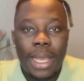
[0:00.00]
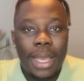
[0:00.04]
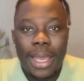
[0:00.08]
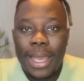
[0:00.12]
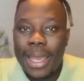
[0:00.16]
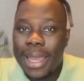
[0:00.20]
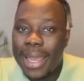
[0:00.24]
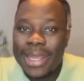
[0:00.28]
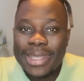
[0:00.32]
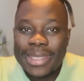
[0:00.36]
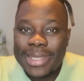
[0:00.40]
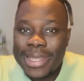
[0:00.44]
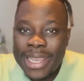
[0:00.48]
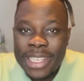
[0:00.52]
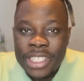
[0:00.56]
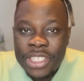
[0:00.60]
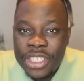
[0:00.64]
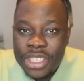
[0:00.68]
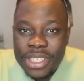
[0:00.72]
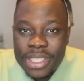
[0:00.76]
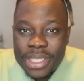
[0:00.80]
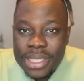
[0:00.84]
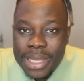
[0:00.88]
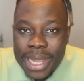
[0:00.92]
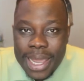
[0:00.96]
it's
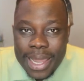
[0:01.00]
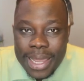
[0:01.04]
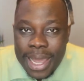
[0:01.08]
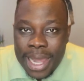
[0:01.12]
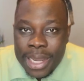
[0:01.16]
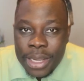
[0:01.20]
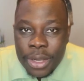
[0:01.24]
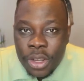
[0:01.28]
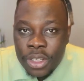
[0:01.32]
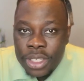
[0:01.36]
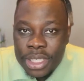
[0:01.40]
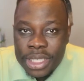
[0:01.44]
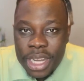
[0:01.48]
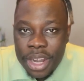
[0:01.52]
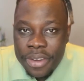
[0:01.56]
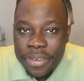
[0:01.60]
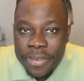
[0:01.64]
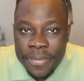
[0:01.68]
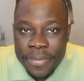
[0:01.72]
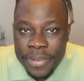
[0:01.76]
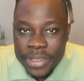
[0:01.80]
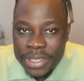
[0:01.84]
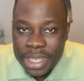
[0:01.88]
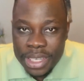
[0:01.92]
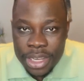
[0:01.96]
just like an ordinary
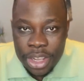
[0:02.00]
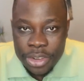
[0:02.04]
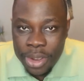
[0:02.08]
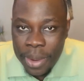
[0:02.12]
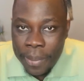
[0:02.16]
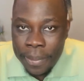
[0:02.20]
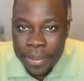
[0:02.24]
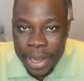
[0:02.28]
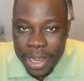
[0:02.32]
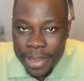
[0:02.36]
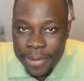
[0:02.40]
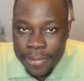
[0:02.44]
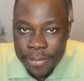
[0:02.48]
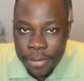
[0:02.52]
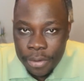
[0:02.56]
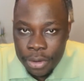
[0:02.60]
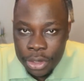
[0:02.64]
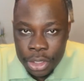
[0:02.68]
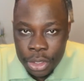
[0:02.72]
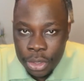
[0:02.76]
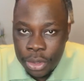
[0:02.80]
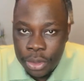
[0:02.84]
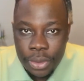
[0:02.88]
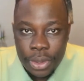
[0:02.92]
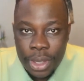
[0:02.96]
visa that you're applying for.
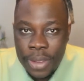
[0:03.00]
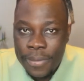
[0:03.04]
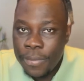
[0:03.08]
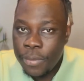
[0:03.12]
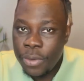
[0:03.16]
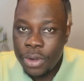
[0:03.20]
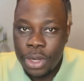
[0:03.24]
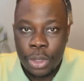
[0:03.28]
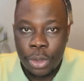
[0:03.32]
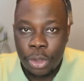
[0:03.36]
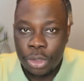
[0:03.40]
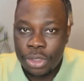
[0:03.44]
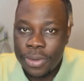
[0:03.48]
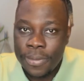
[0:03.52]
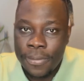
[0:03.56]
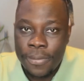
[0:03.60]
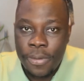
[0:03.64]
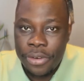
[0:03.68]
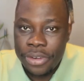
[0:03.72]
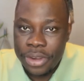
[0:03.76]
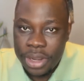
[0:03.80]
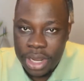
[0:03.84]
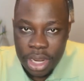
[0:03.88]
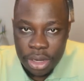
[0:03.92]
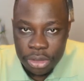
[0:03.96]
If you want to go to a
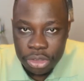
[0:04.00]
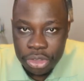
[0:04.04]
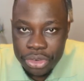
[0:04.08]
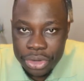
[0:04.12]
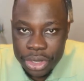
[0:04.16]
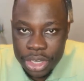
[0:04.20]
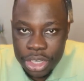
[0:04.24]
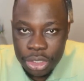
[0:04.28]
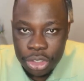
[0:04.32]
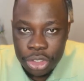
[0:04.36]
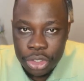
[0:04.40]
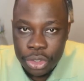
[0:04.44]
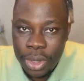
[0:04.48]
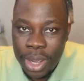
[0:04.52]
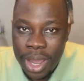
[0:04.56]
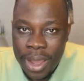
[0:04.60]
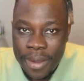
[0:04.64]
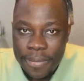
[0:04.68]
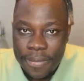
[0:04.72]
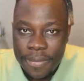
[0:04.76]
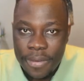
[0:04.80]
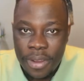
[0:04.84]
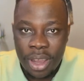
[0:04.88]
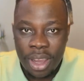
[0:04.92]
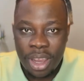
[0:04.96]
foreign country, you should
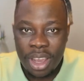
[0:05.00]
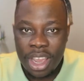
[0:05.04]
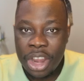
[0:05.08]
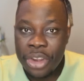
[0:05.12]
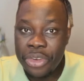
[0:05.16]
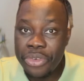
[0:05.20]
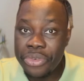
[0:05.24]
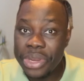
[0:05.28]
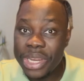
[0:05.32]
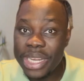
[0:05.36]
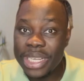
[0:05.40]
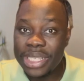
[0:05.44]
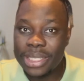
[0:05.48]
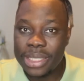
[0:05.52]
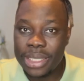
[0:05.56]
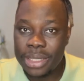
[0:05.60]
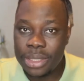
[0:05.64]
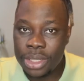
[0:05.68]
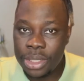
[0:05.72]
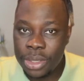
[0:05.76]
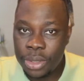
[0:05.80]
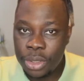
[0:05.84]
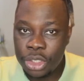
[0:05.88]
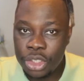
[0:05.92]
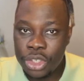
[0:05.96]
have a reason.
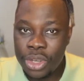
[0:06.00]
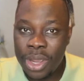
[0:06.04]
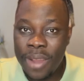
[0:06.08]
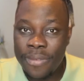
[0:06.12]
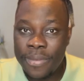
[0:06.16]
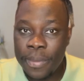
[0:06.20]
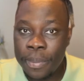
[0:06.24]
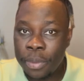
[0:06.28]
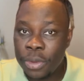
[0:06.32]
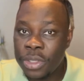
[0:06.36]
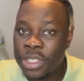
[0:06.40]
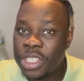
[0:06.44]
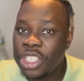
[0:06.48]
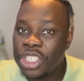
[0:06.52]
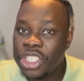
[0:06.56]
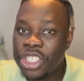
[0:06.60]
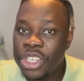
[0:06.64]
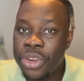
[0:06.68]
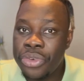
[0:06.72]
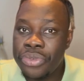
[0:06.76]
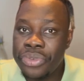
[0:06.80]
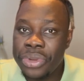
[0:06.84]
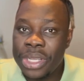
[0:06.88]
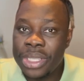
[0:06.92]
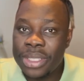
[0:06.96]
You should have a potential
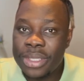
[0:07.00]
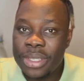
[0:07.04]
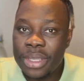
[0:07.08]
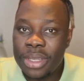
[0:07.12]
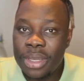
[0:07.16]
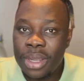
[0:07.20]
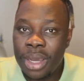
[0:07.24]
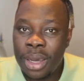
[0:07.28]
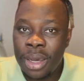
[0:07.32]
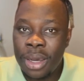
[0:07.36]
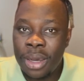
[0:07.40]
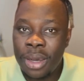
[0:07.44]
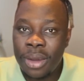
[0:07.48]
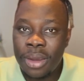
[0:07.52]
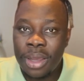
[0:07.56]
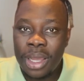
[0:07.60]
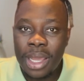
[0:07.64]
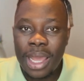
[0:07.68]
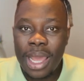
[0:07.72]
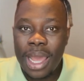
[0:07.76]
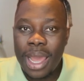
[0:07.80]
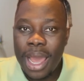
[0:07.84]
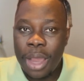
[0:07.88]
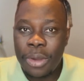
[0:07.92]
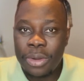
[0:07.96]
reason, or
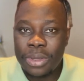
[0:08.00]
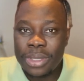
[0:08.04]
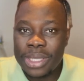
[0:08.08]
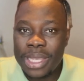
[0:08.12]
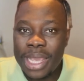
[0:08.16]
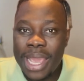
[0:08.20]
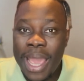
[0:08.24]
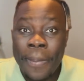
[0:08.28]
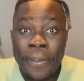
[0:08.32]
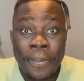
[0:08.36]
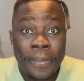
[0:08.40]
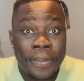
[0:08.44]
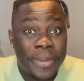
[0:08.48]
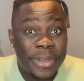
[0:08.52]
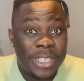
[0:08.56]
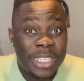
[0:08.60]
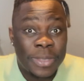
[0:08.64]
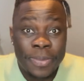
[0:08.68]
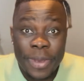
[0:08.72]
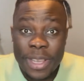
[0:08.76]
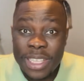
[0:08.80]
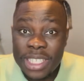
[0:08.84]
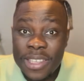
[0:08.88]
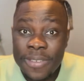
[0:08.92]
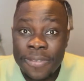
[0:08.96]
I could say a
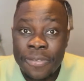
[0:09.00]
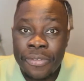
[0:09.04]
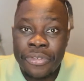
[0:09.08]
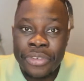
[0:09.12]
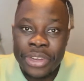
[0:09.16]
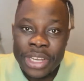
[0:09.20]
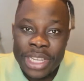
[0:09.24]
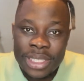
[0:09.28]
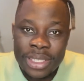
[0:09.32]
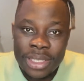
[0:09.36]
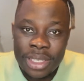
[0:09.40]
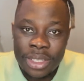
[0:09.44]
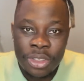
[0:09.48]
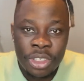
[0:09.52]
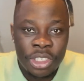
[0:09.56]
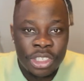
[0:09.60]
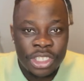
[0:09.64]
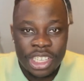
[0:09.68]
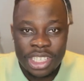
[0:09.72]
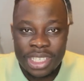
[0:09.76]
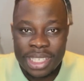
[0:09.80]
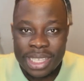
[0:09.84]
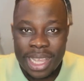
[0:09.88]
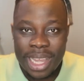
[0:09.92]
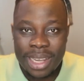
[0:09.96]
prospective reason. You
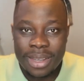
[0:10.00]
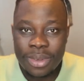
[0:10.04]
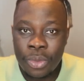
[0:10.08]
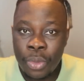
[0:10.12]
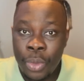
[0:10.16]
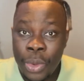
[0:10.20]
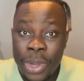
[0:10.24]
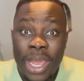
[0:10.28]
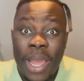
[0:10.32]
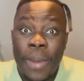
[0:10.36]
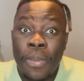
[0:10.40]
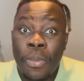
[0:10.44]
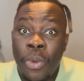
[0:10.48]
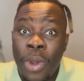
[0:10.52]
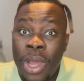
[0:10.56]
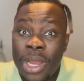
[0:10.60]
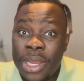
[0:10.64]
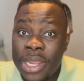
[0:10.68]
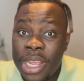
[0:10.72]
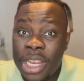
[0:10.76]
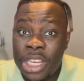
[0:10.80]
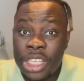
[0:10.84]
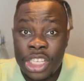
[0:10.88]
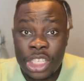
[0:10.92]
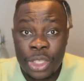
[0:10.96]
just can't wake up one day
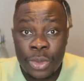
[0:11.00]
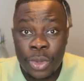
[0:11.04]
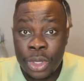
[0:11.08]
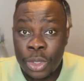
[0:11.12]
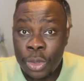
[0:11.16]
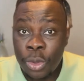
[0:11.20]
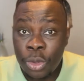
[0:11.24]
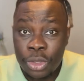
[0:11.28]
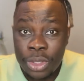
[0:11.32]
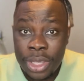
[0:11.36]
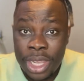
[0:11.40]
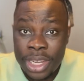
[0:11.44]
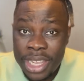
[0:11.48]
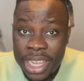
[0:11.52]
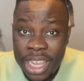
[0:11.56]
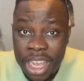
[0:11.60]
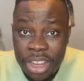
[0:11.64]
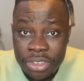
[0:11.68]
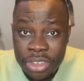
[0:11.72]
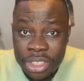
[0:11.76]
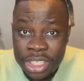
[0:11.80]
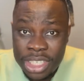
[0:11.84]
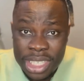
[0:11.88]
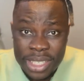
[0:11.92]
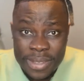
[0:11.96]
and just want to go to any
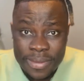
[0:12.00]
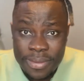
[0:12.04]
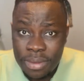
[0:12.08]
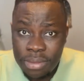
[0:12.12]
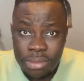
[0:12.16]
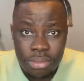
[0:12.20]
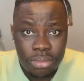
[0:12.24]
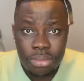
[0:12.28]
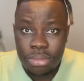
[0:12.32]
country just for,